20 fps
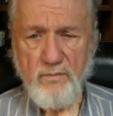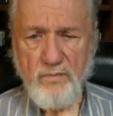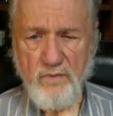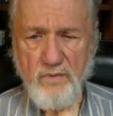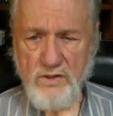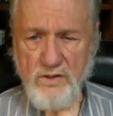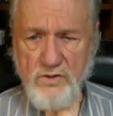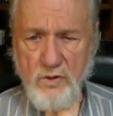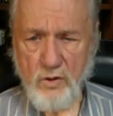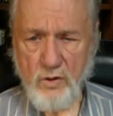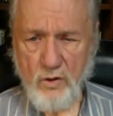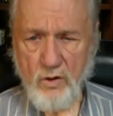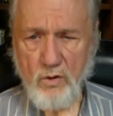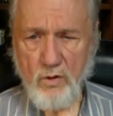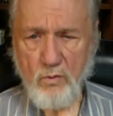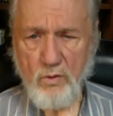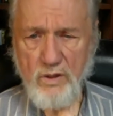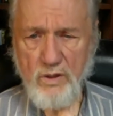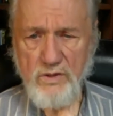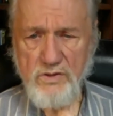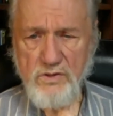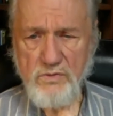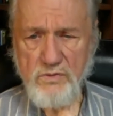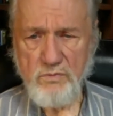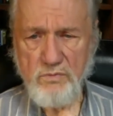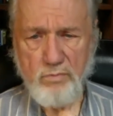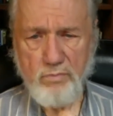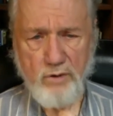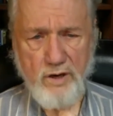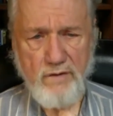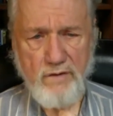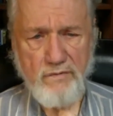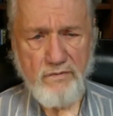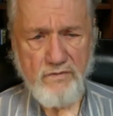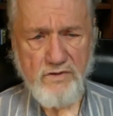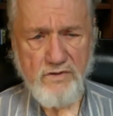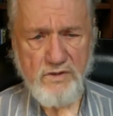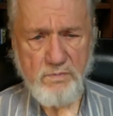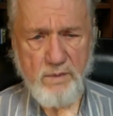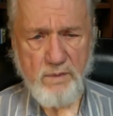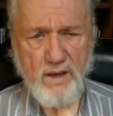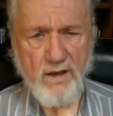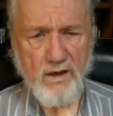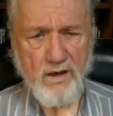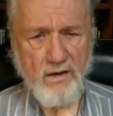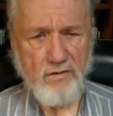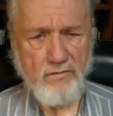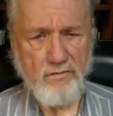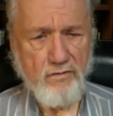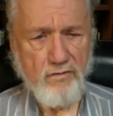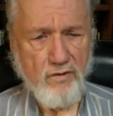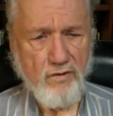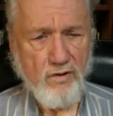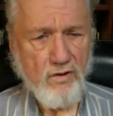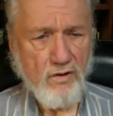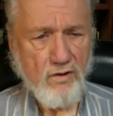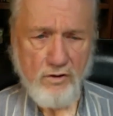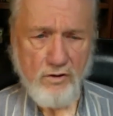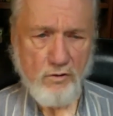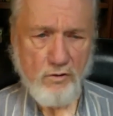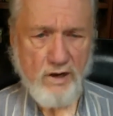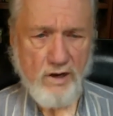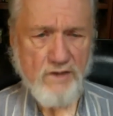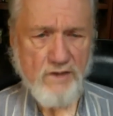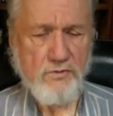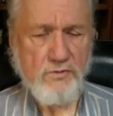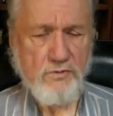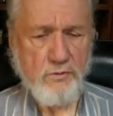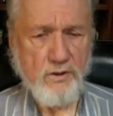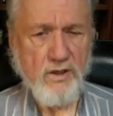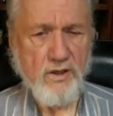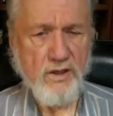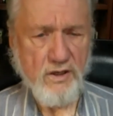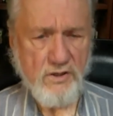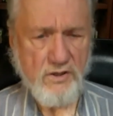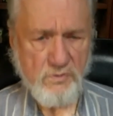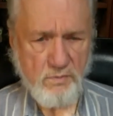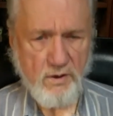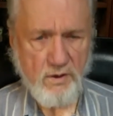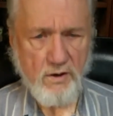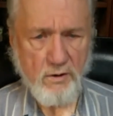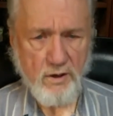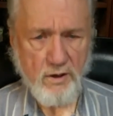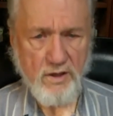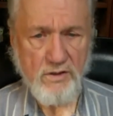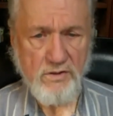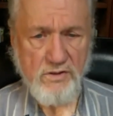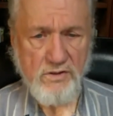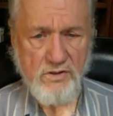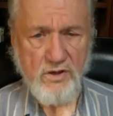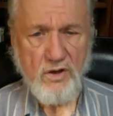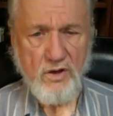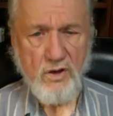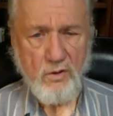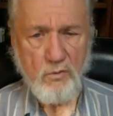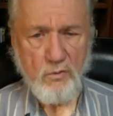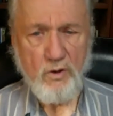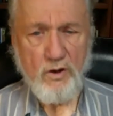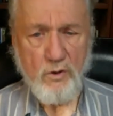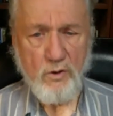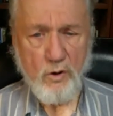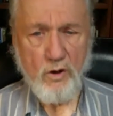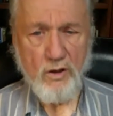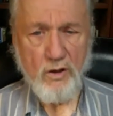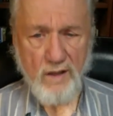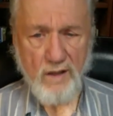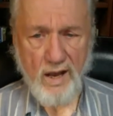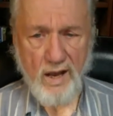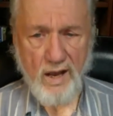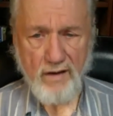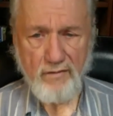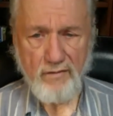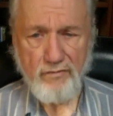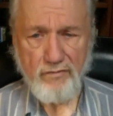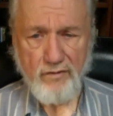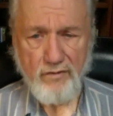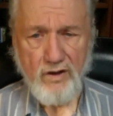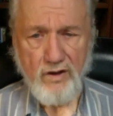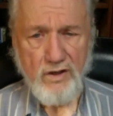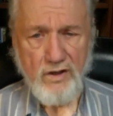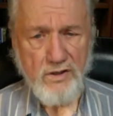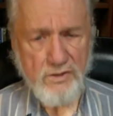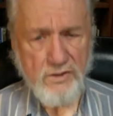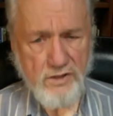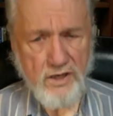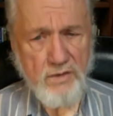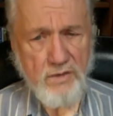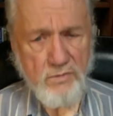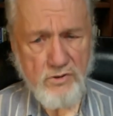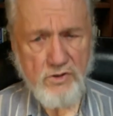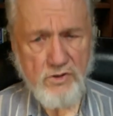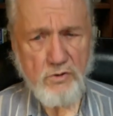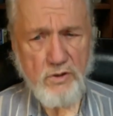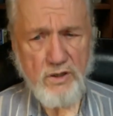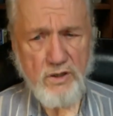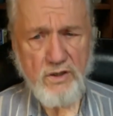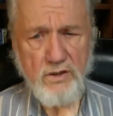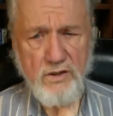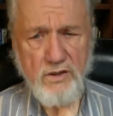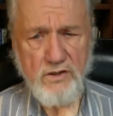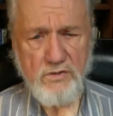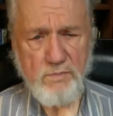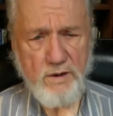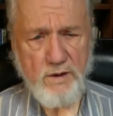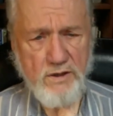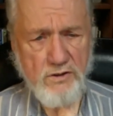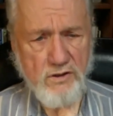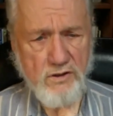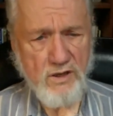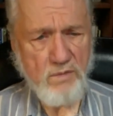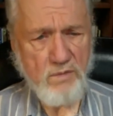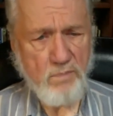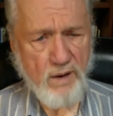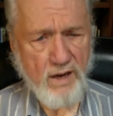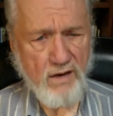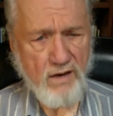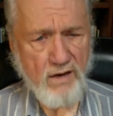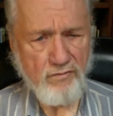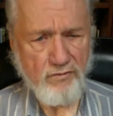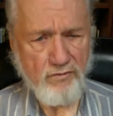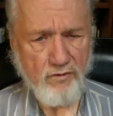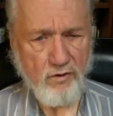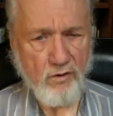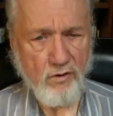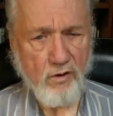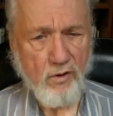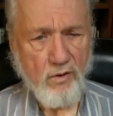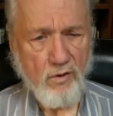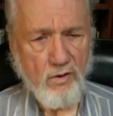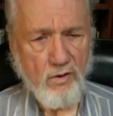this always brief spell of terrestrial experience we call life, seems to it especially painful